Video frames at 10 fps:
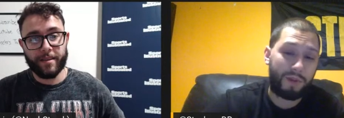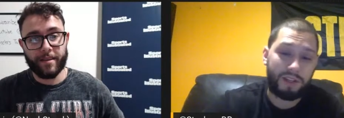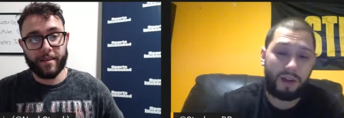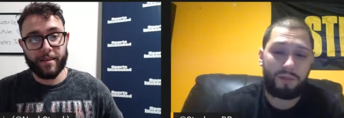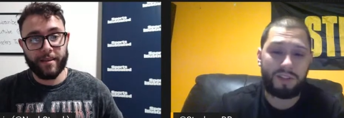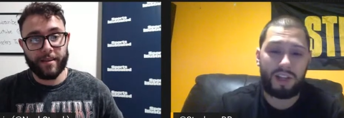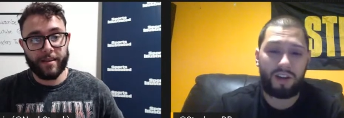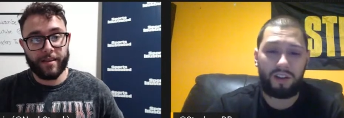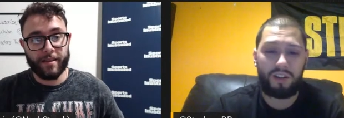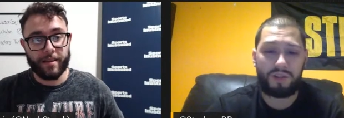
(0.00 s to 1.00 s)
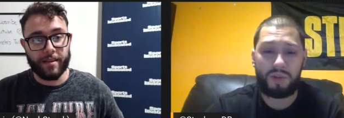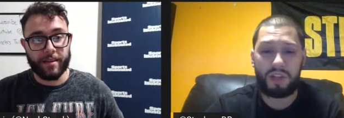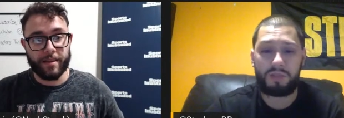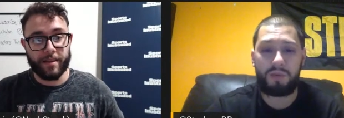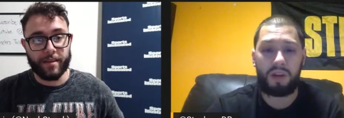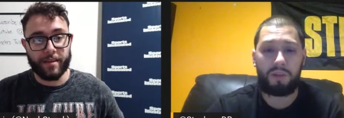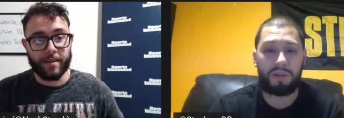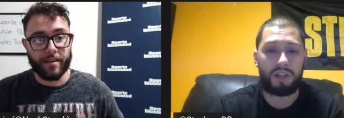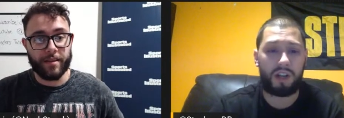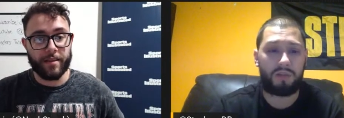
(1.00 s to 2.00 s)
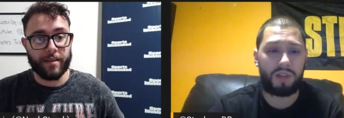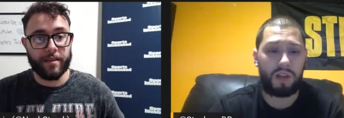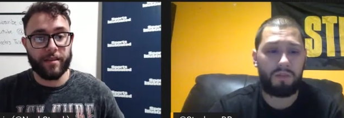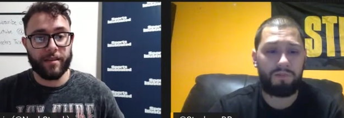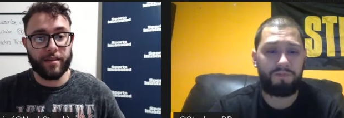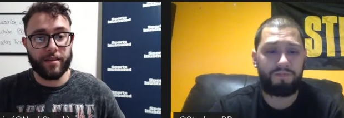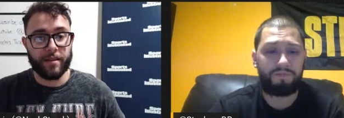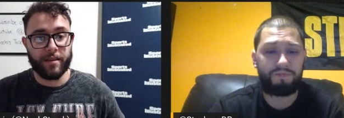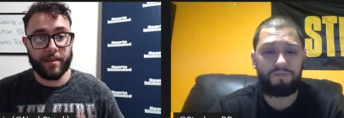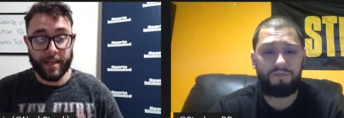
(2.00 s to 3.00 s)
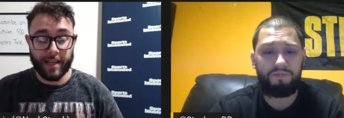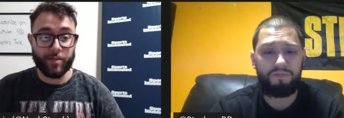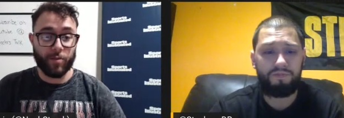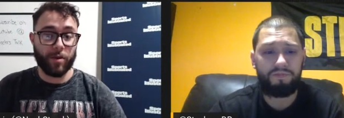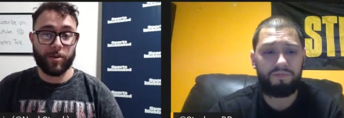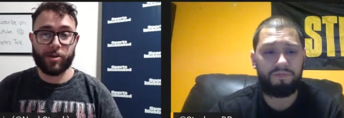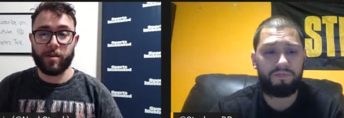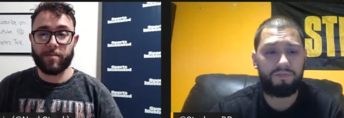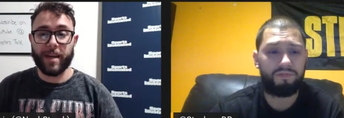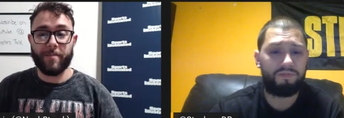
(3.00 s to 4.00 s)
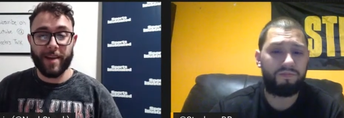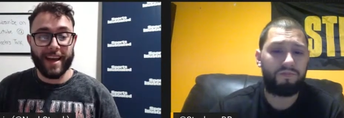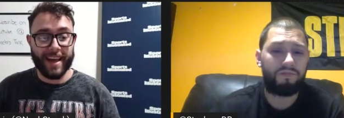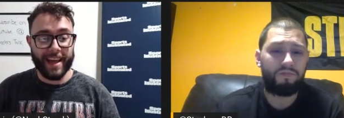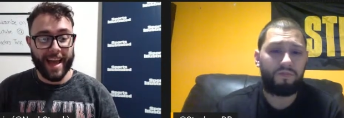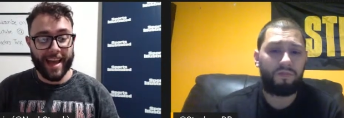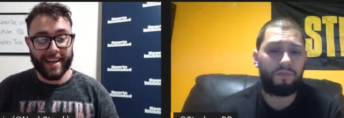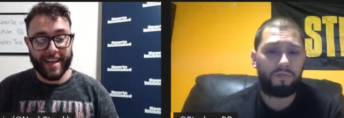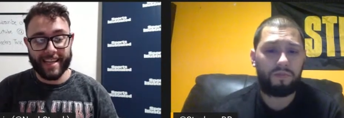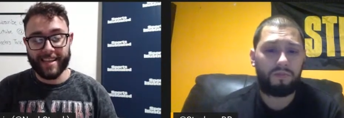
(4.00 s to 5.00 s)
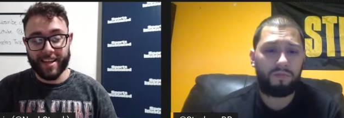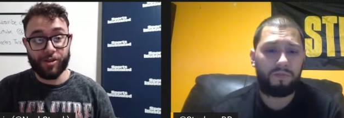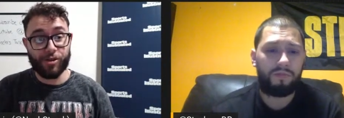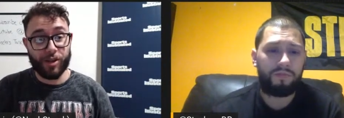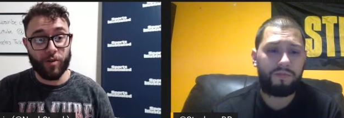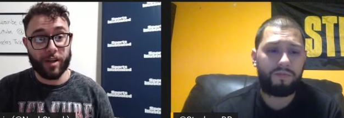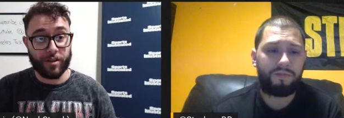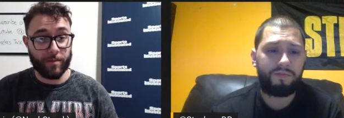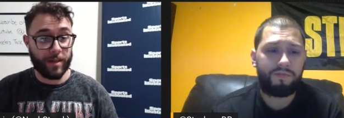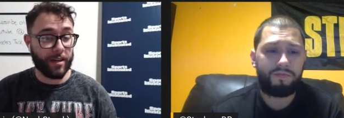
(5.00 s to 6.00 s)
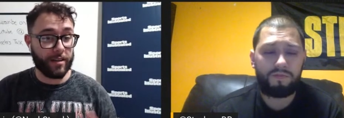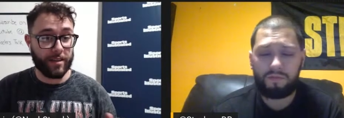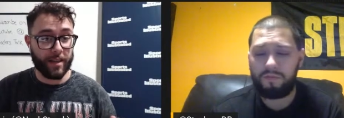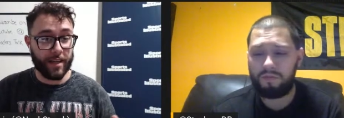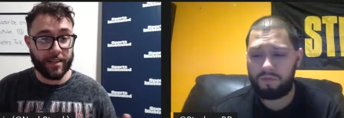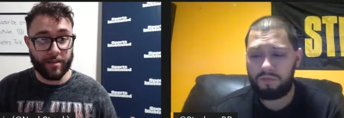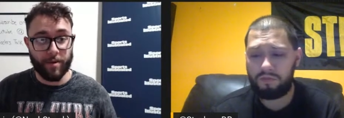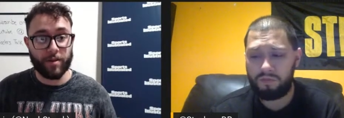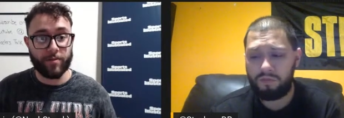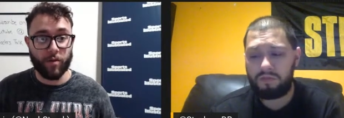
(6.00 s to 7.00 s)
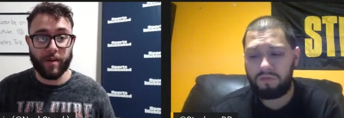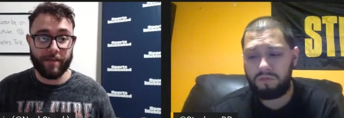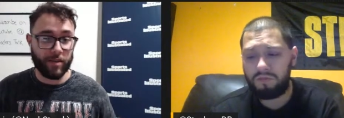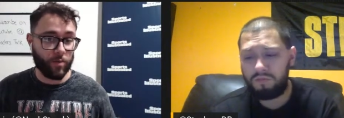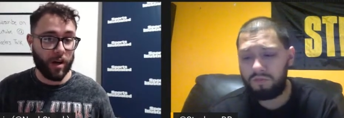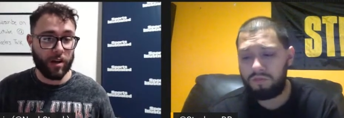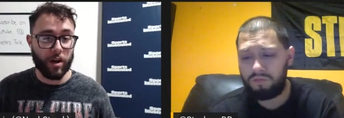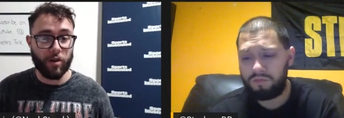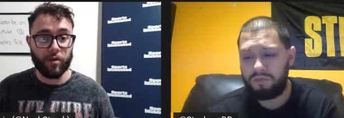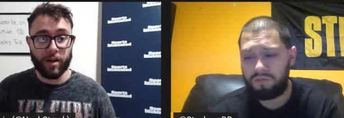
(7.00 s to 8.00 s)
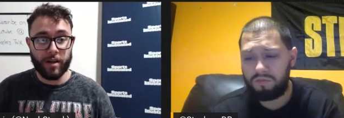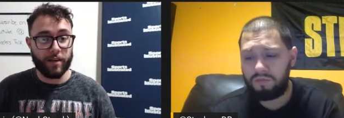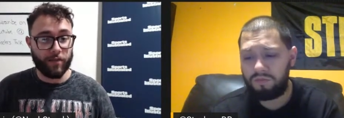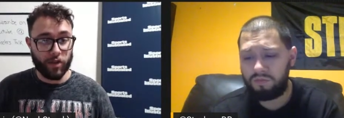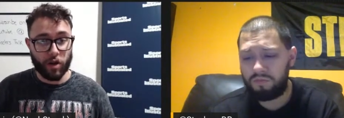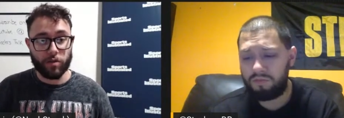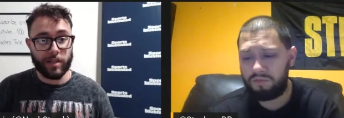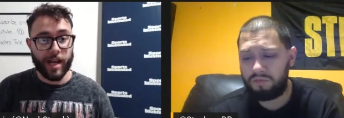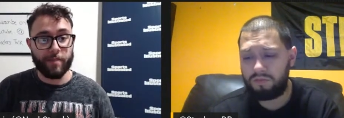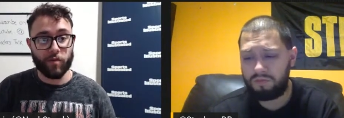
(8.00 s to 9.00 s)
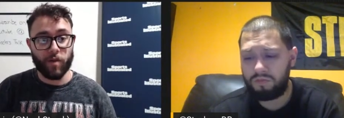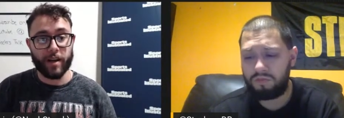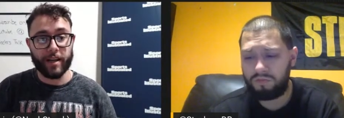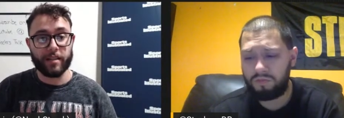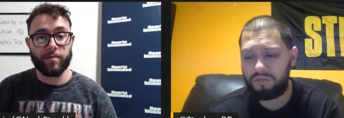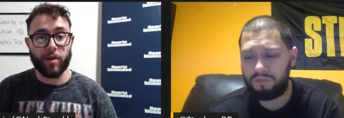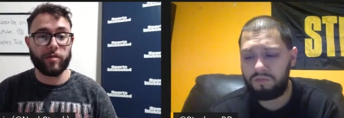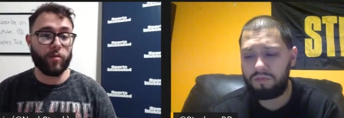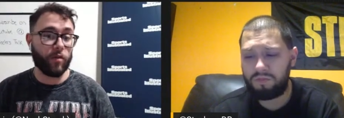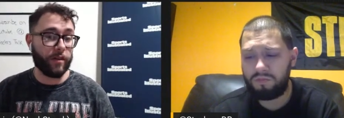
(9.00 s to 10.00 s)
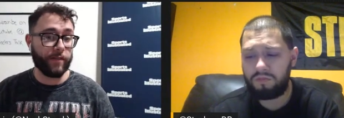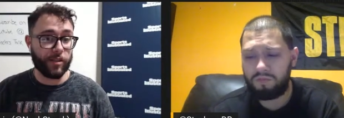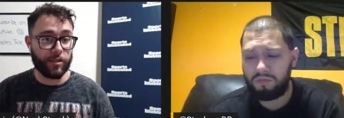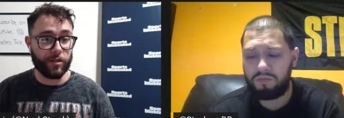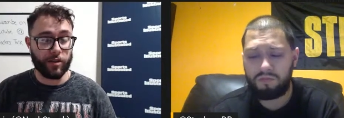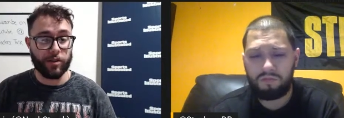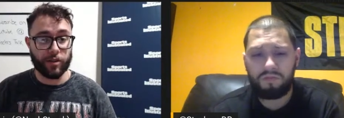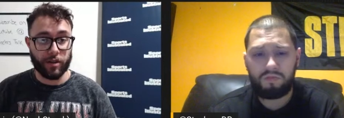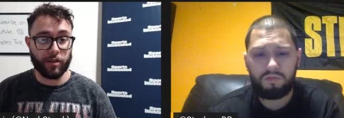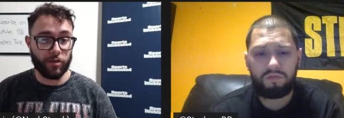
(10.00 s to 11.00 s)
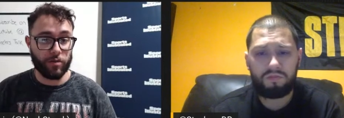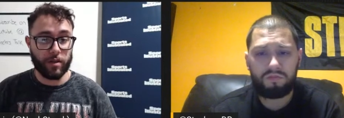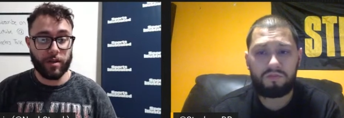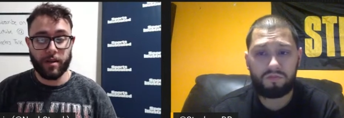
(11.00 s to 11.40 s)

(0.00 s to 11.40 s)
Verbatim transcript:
Speaker 1: Mike Tomlin said earlier this
Speaker 2: week, it's put up or shut up time. It is put up or shut up time, and it's an interesting question because it's the Baltimore Ravens. We all know if you don't stop the run against the Baltimore Ravens, you're going to lose.